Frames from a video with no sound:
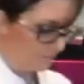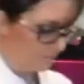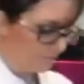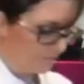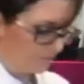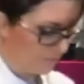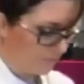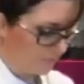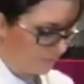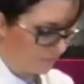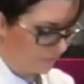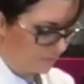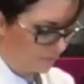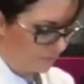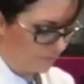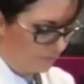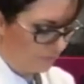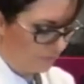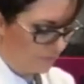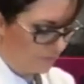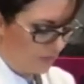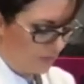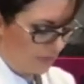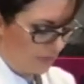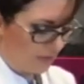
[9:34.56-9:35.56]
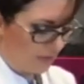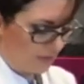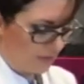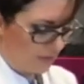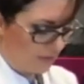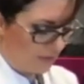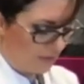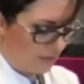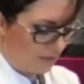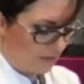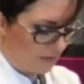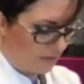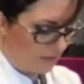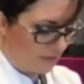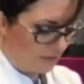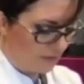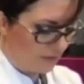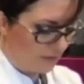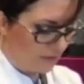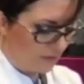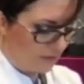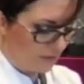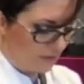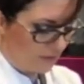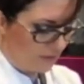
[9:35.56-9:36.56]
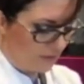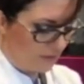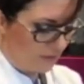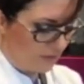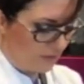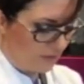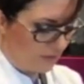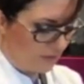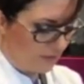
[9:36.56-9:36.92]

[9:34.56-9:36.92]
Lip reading: (silence)